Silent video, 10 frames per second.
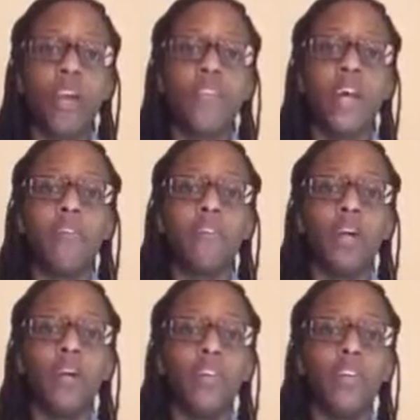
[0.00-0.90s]
They
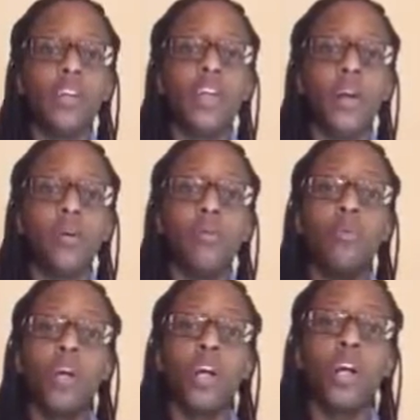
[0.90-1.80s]
felt that they
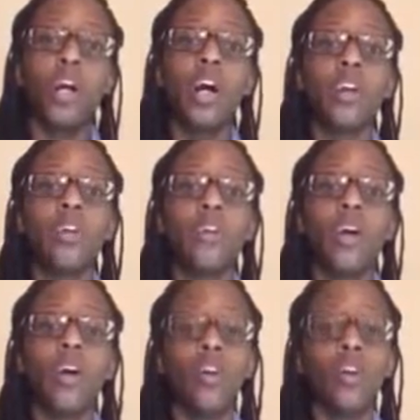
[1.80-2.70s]
were under
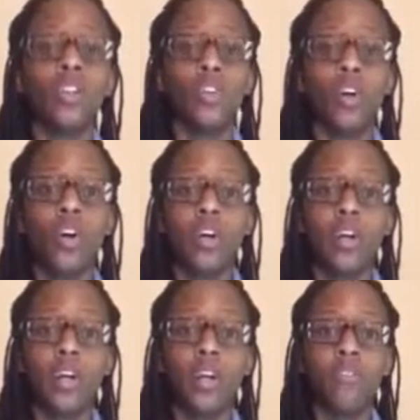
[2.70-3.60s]
their own control
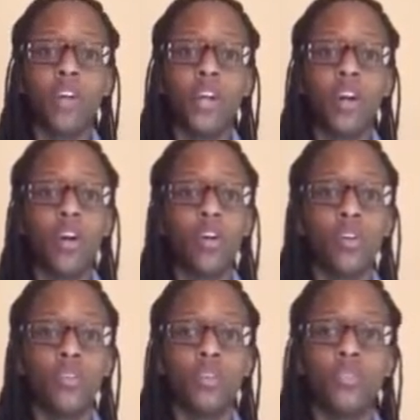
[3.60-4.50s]
and of their
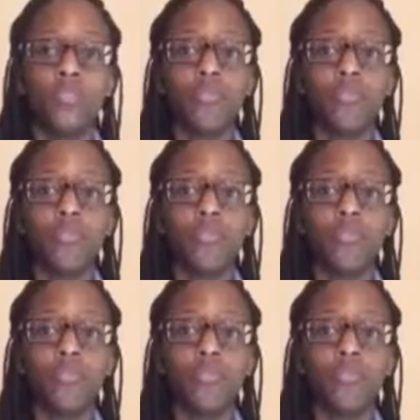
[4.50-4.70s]
own